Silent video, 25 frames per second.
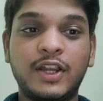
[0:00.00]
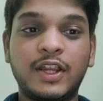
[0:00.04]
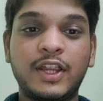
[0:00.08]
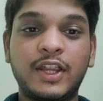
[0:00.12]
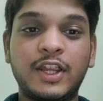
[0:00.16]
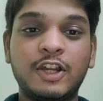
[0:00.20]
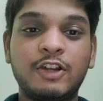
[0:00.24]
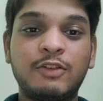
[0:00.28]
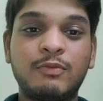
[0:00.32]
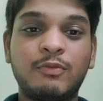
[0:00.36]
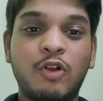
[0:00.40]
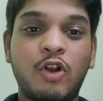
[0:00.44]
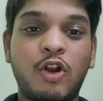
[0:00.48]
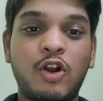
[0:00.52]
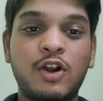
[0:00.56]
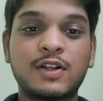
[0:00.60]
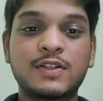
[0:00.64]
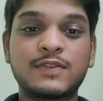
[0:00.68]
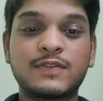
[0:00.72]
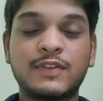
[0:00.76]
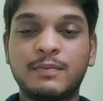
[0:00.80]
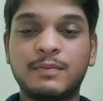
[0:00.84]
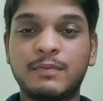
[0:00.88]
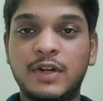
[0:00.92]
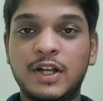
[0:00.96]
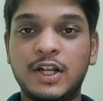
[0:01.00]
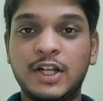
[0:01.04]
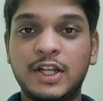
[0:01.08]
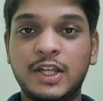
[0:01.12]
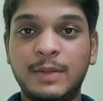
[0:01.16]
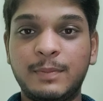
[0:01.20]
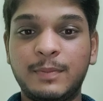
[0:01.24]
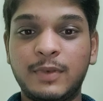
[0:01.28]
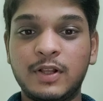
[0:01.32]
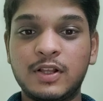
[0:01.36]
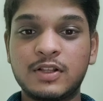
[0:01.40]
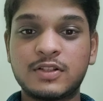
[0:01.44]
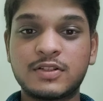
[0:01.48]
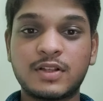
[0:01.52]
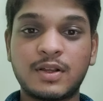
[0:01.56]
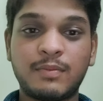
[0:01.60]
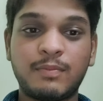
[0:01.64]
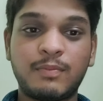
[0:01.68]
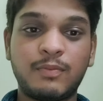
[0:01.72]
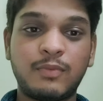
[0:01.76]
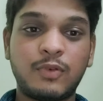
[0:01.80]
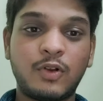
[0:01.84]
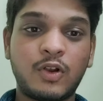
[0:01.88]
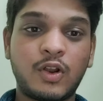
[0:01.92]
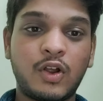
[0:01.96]
intricate plots with multiple
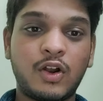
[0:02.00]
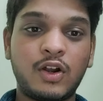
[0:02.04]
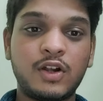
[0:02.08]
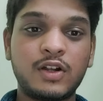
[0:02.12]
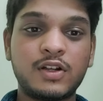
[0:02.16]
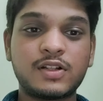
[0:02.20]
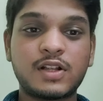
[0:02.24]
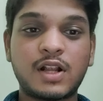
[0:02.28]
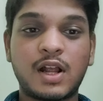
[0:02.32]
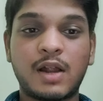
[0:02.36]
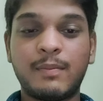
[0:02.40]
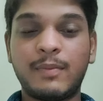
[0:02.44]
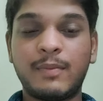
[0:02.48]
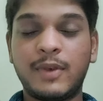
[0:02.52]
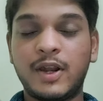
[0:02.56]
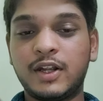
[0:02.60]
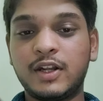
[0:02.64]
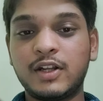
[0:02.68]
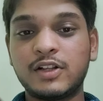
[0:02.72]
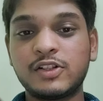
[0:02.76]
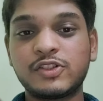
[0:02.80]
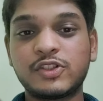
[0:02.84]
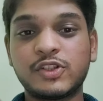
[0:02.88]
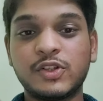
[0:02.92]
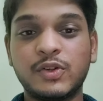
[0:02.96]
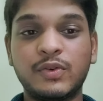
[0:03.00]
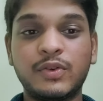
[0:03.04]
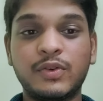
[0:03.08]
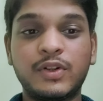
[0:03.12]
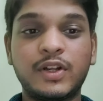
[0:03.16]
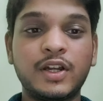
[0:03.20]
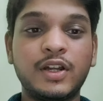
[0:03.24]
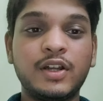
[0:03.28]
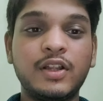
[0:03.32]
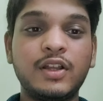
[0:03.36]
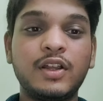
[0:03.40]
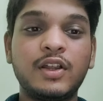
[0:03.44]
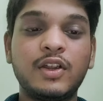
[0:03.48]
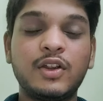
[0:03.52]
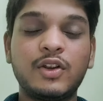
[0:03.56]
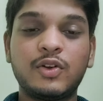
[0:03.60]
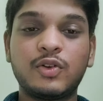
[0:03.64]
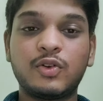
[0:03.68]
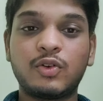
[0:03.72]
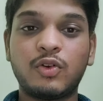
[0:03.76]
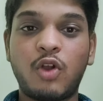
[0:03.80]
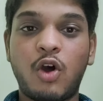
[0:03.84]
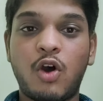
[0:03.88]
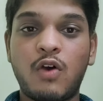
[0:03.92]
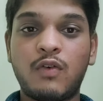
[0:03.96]
subplots are better suited
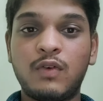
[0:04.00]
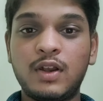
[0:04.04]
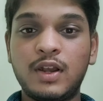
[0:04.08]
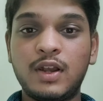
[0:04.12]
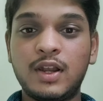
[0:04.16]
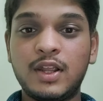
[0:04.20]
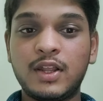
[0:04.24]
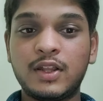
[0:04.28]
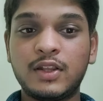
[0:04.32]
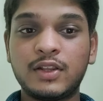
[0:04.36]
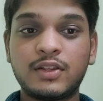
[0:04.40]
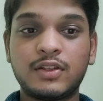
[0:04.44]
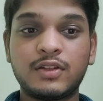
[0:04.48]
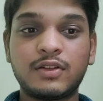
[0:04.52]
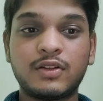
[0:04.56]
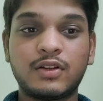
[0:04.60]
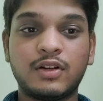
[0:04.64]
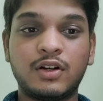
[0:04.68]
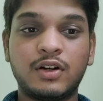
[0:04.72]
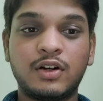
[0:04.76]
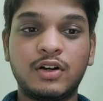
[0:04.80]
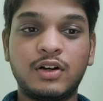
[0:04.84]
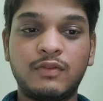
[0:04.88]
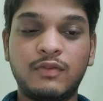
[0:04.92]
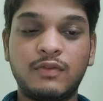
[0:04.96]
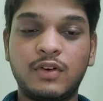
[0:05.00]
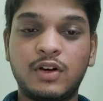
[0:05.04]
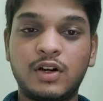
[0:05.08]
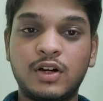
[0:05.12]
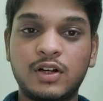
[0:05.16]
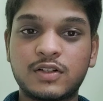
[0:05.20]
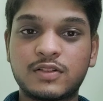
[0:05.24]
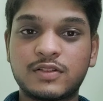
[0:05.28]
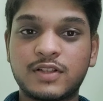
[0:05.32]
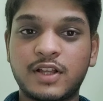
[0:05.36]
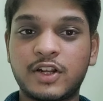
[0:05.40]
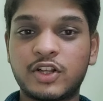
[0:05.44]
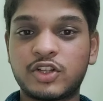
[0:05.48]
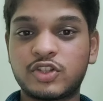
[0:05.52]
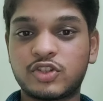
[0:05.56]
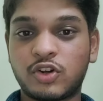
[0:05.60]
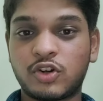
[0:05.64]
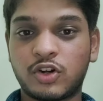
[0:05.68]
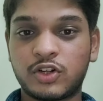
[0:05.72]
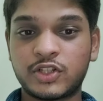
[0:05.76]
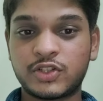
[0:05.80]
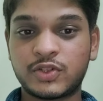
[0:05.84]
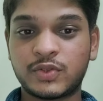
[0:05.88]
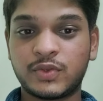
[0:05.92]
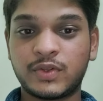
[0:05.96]
novel length works
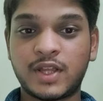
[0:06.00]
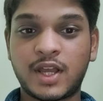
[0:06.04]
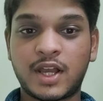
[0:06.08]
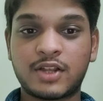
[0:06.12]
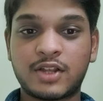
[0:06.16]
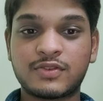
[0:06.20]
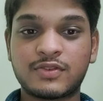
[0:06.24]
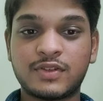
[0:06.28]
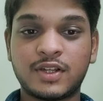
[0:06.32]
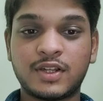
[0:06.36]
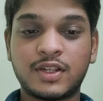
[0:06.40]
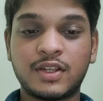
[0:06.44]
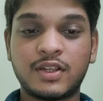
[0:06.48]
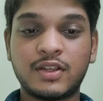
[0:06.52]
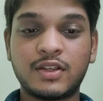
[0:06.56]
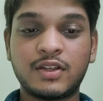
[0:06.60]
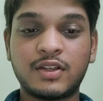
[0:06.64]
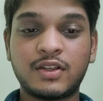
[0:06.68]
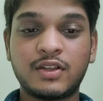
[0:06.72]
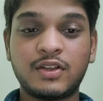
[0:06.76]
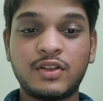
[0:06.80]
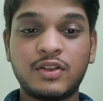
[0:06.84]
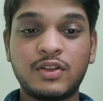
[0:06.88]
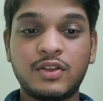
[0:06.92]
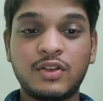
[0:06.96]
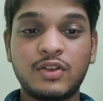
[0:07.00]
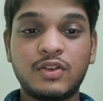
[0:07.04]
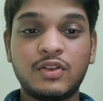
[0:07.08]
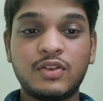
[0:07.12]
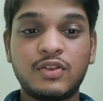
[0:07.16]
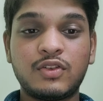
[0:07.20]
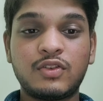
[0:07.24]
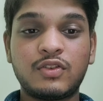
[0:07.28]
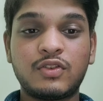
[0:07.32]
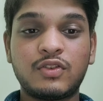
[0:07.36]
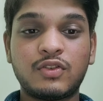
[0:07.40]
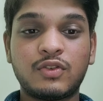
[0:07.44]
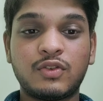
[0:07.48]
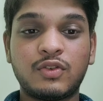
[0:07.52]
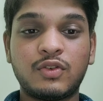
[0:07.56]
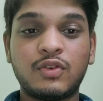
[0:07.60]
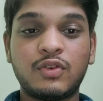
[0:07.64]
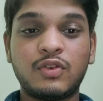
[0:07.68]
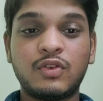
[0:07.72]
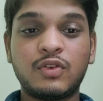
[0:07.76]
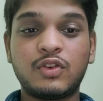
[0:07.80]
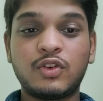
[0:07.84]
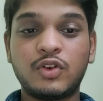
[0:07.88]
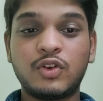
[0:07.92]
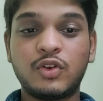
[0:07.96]
than a short story actually.
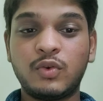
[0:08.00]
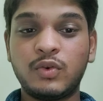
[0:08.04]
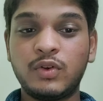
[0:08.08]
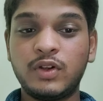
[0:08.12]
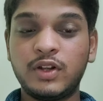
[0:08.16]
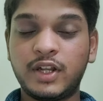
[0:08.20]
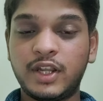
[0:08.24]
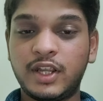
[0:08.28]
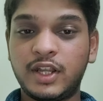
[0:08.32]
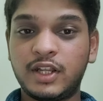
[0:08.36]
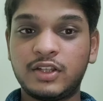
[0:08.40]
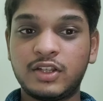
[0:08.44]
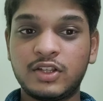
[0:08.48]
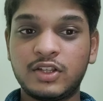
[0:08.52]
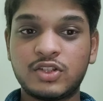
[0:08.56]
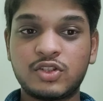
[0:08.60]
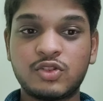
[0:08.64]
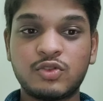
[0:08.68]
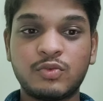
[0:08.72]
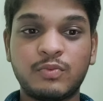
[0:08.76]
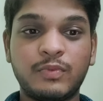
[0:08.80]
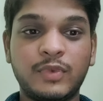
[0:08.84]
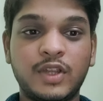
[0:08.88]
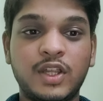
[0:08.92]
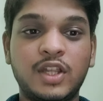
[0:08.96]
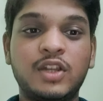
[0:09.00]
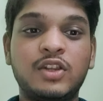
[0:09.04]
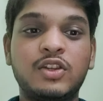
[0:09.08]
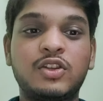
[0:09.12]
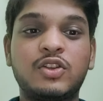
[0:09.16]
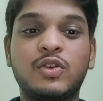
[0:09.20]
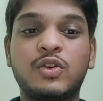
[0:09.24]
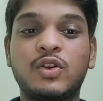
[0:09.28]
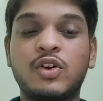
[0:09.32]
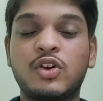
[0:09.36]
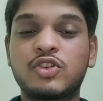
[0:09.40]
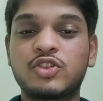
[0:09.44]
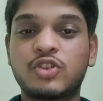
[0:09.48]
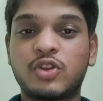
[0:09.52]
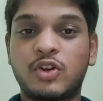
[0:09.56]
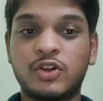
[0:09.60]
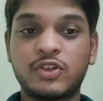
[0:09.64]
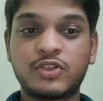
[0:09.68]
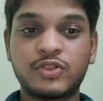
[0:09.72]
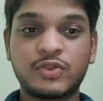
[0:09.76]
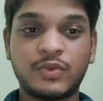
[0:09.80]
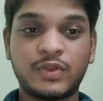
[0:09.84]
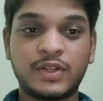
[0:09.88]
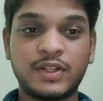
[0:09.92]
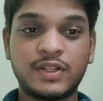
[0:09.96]
So don't take this to mean to your
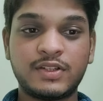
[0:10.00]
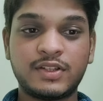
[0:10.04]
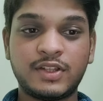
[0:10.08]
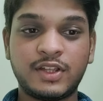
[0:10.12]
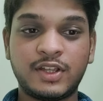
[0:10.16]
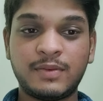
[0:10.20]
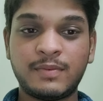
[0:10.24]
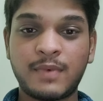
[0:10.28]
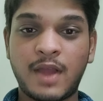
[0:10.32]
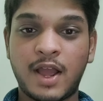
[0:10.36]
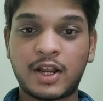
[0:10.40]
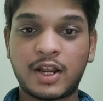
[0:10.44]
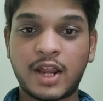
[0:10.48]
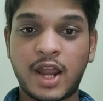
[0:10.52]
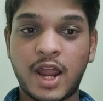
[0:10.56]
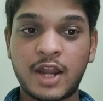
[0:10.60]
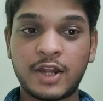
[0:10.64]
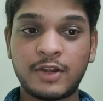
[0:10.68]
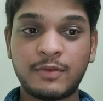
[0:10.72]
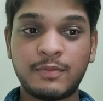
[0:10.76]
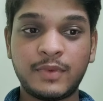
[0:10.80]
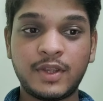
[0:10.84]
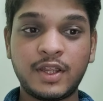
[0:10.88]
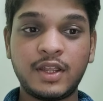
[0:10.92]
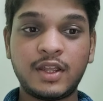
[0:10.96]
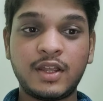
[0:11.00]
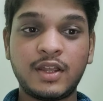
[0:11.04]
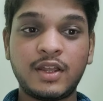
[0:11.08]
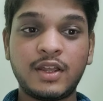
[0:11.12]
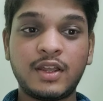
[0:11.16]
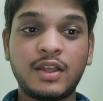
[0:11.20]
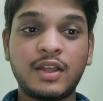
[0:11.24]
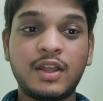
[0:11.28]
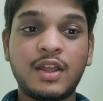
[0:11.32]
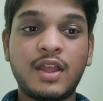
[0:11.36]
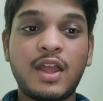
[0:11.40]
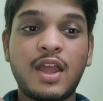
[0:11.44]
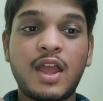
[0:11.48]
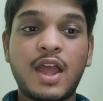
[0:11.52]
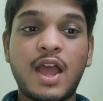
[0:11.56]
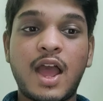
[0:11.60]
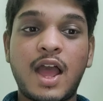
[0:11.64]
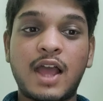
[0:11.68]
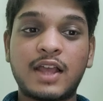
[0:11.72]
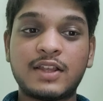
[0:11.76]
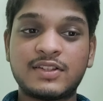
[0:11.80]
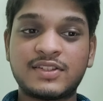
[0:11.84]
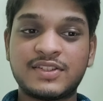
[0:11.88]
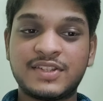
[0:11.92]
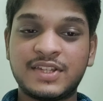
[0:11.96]
short story theme can't be
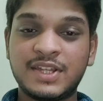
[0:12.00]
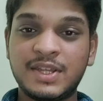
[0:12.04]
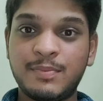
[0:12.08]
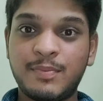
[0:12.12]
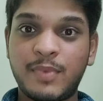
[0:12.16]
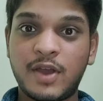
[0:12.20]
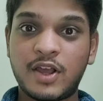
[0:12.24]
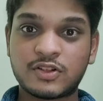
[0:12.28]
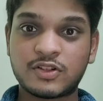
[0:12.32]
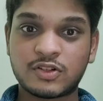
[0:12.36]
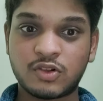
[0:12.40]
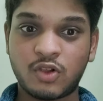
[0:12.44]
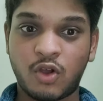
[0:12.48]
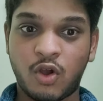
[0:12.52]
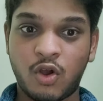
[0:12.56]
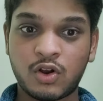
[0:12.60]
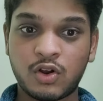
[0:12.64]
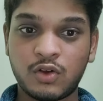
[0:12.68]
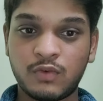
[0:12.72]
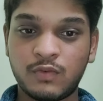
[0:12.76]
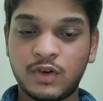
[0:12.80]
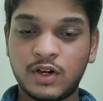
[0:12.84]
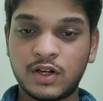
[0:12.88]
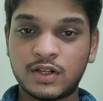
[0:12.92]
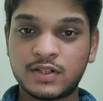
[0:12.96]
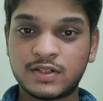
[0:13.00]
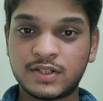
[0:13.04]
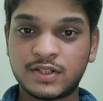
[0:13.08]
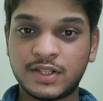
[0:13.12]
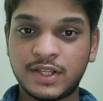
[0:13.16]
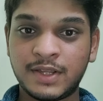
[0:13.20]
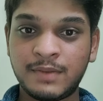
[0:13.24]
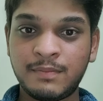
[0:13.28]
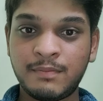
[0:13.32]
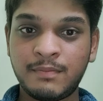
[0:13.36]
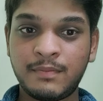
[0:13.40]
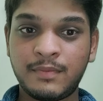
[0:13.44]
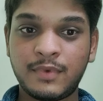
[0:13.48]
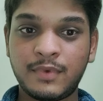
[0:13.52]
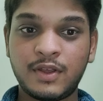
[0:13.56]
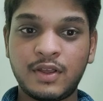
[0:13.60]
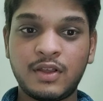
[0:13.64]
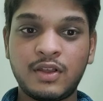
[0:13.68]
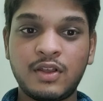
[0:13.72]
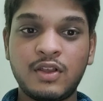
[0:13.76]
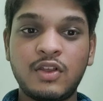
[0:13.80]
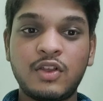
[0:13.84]
as deep as longer works theme.